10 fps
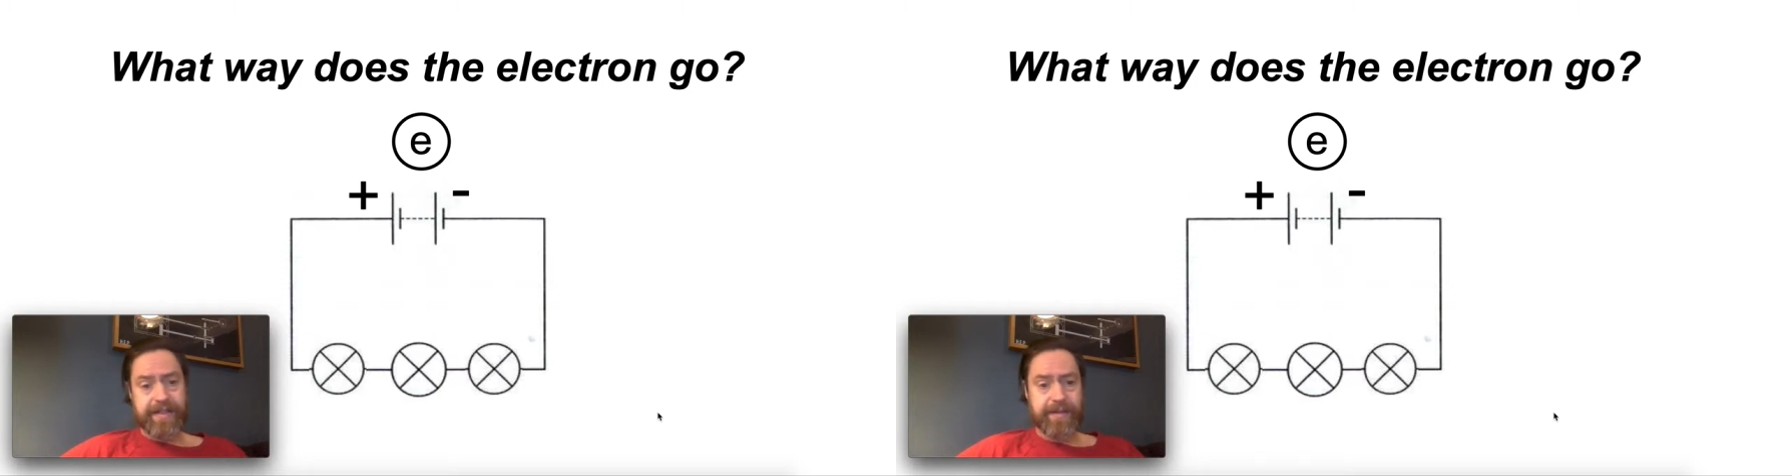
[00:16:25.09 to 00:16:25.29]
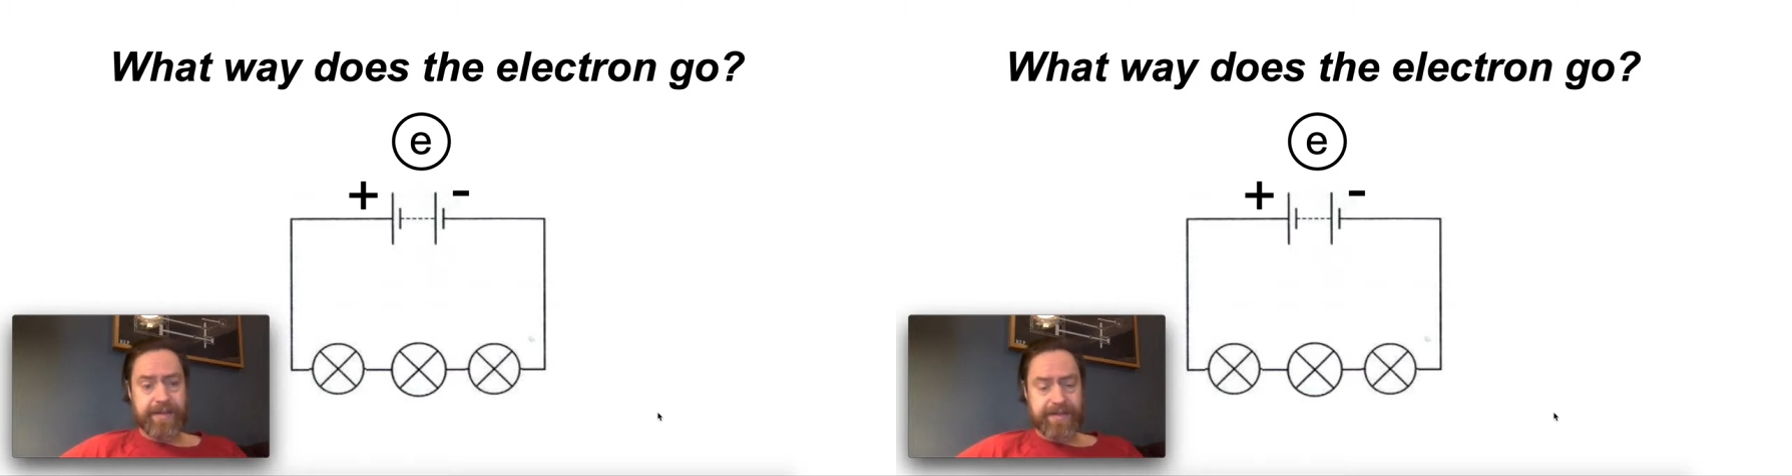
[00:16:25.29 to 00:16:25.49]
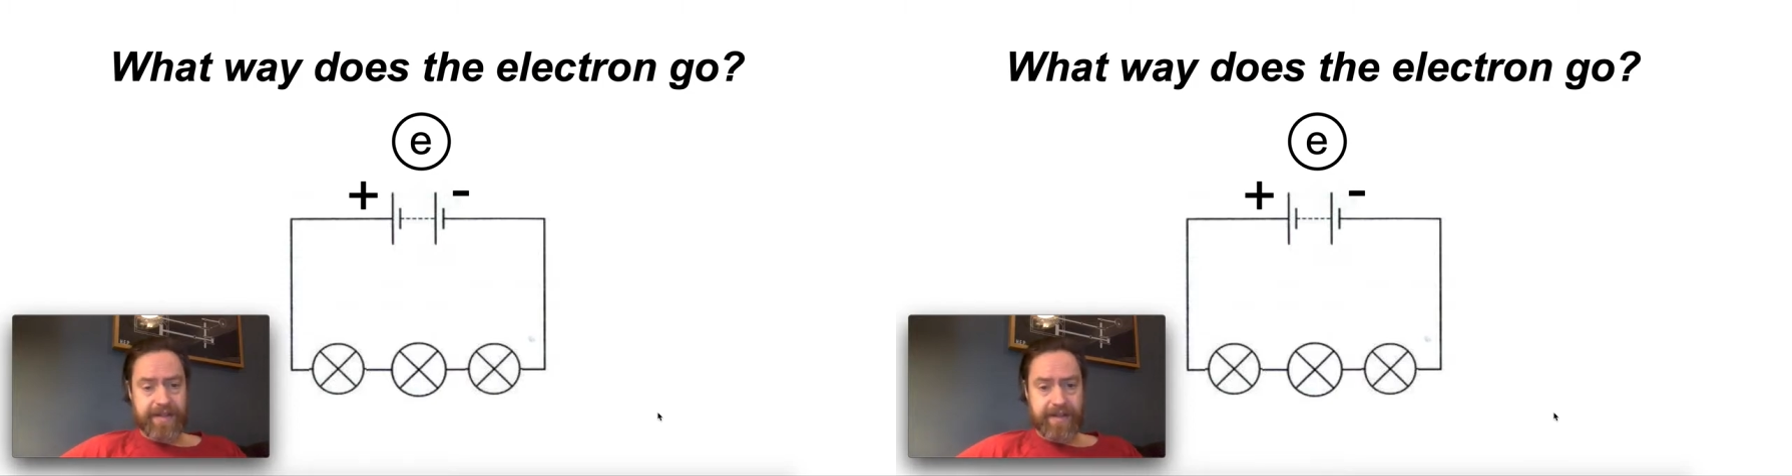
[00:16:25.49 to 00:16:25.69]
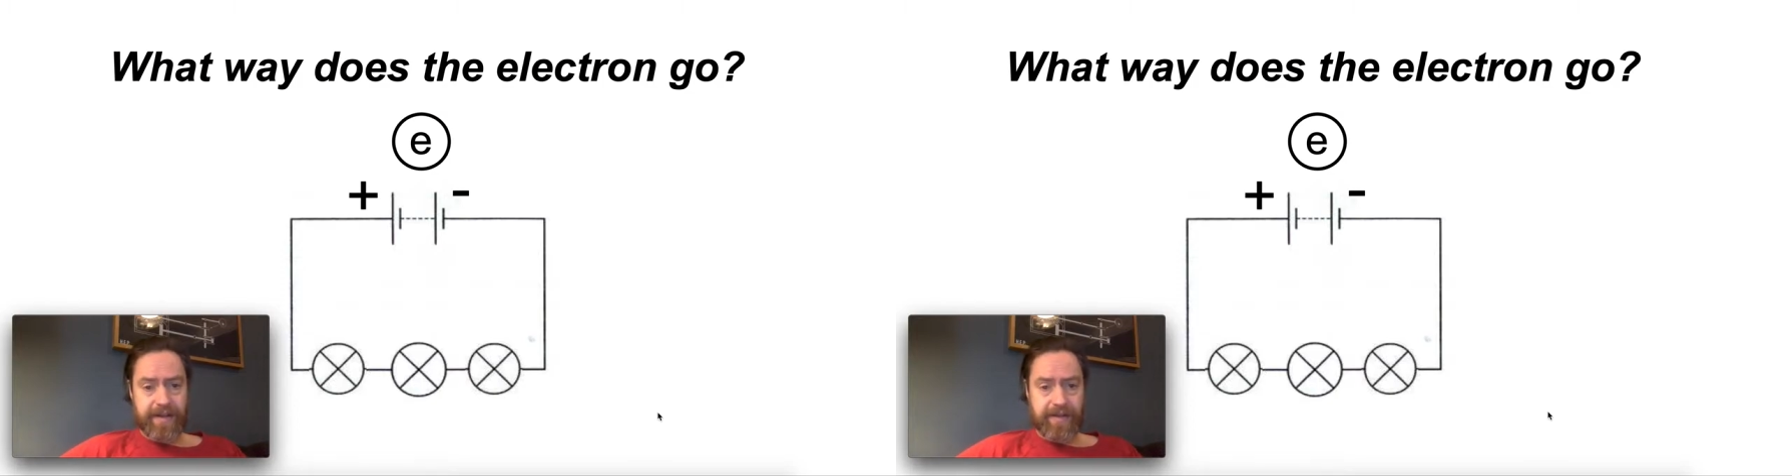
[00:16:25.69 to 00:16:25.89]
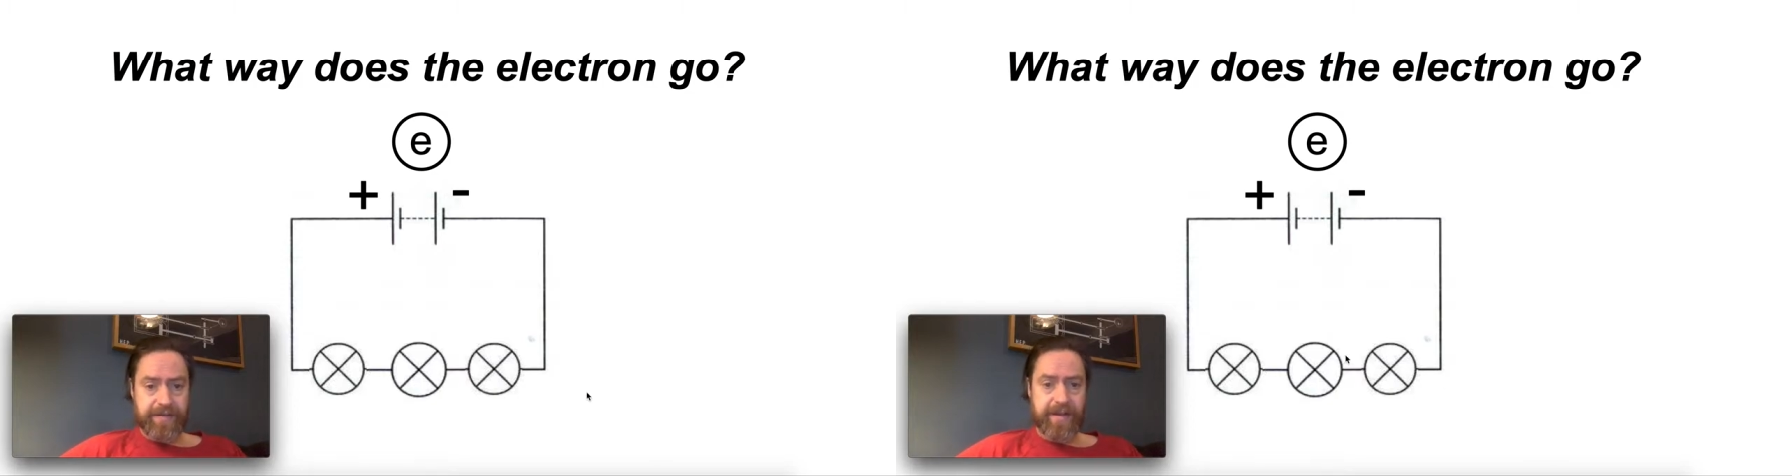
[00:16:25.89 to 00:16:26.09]
to
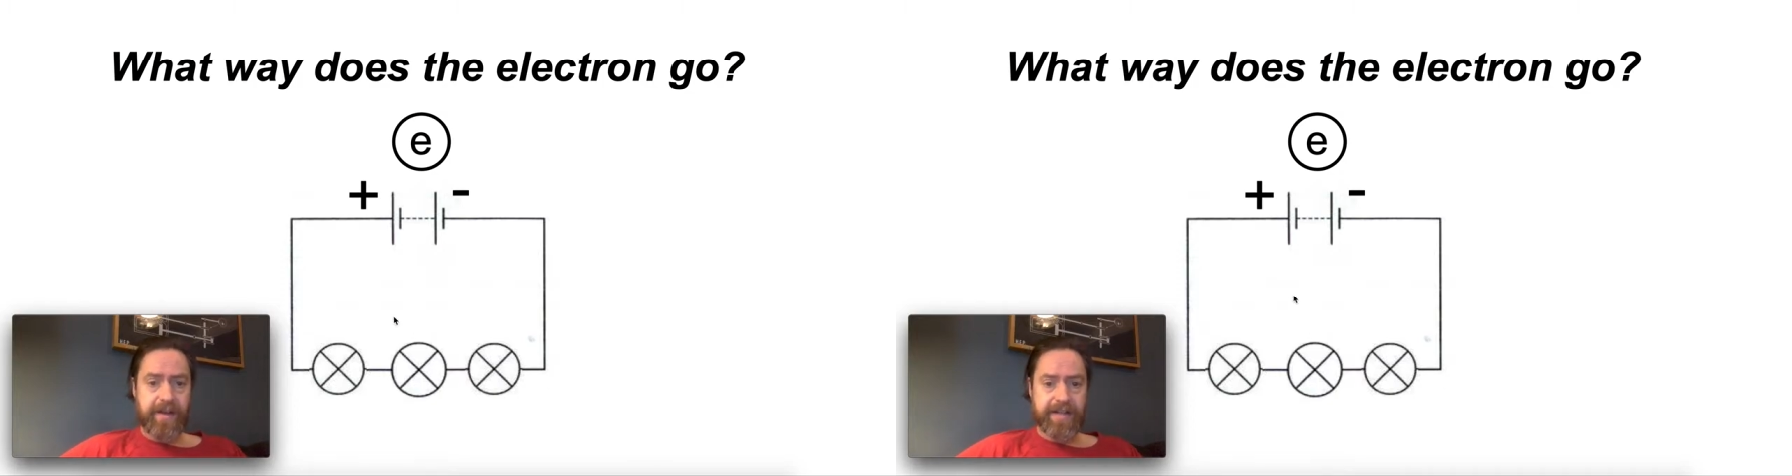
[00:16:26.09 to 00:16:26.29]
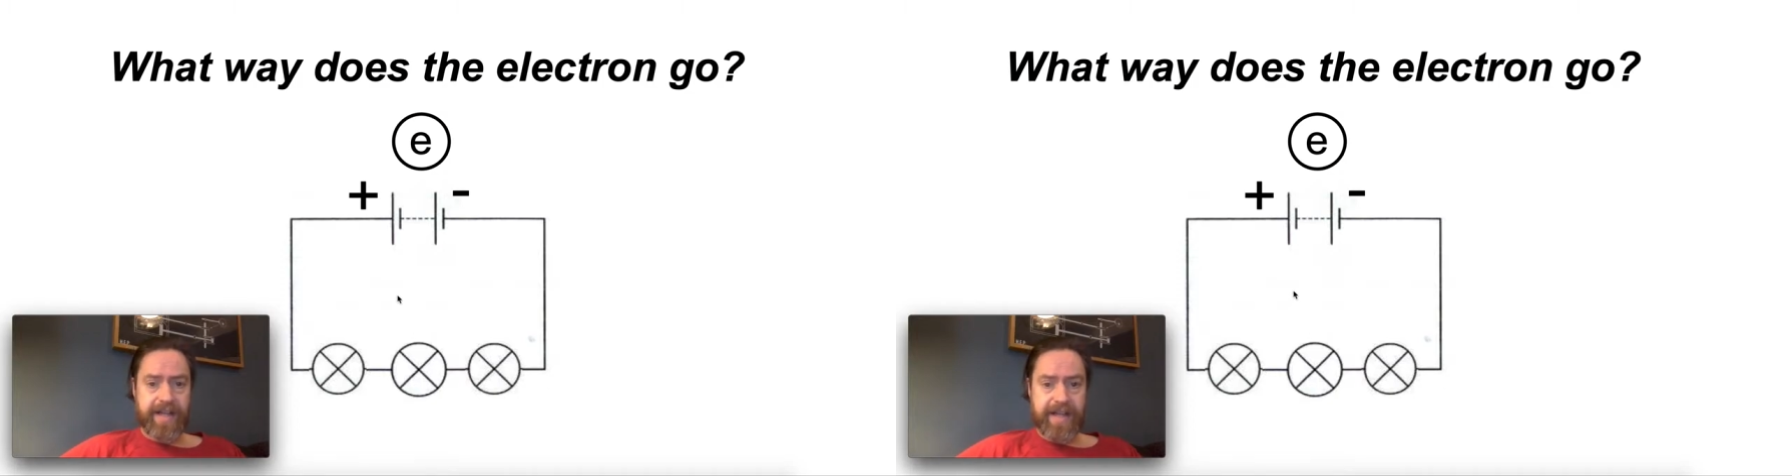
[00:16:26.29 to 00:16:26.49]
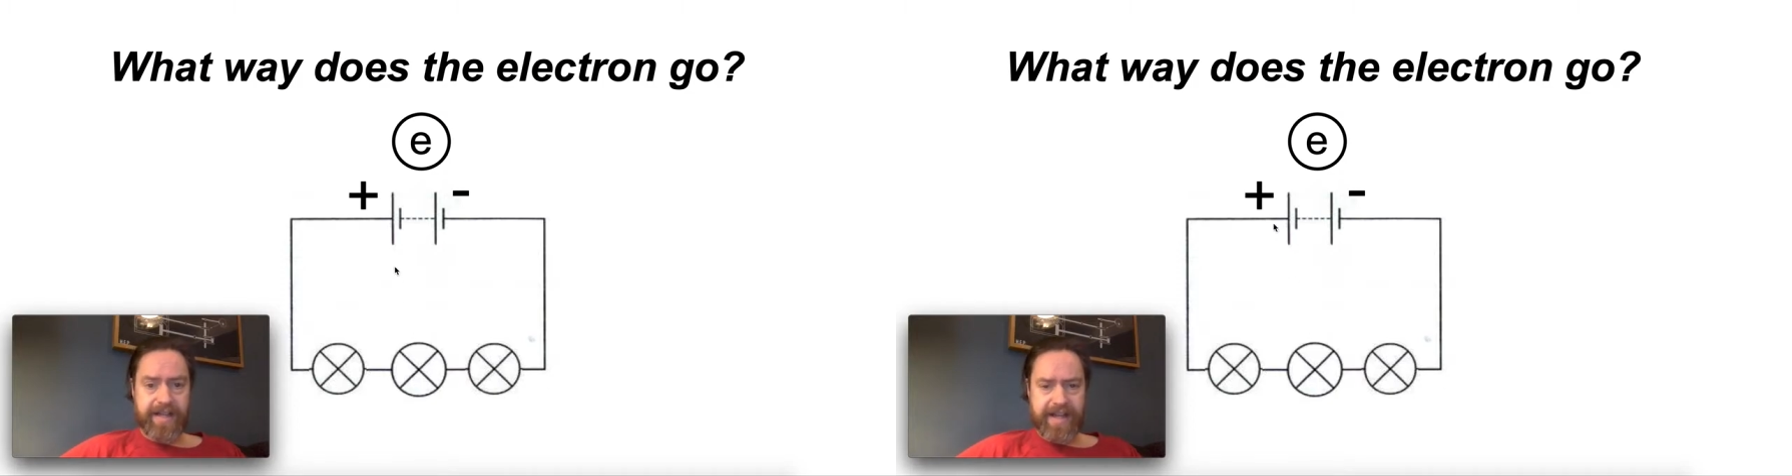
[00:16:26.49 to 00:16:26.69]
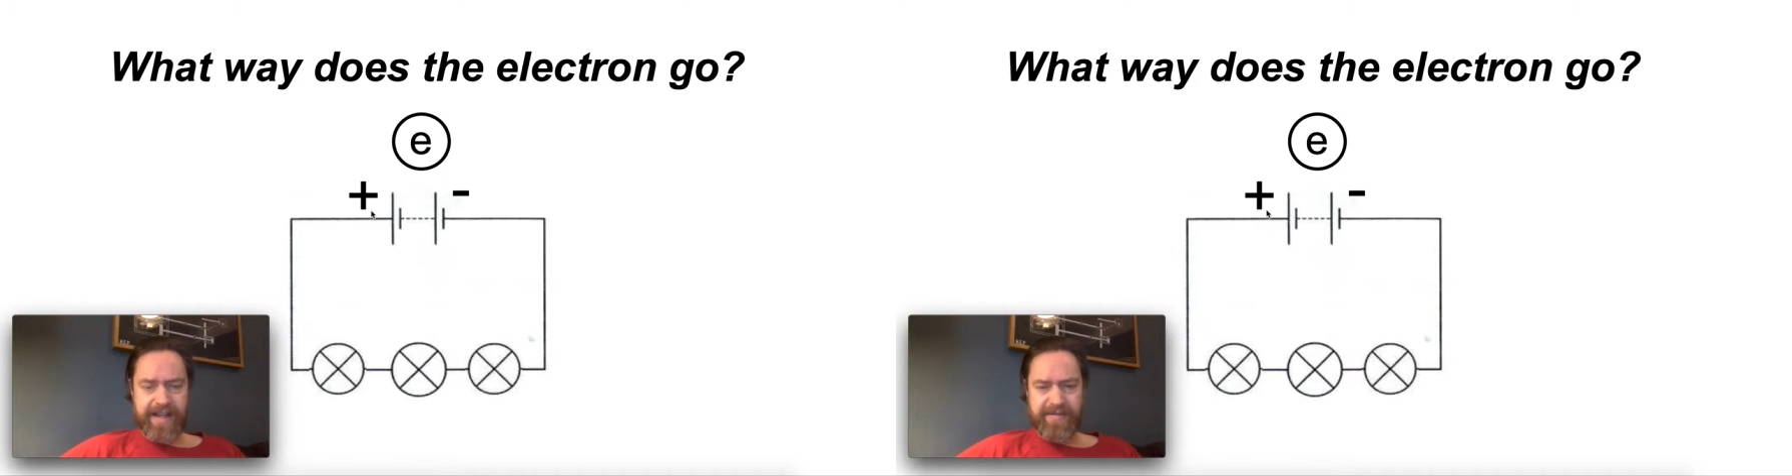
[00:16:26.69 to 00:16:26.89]
ourselves, oh, okay, yeah,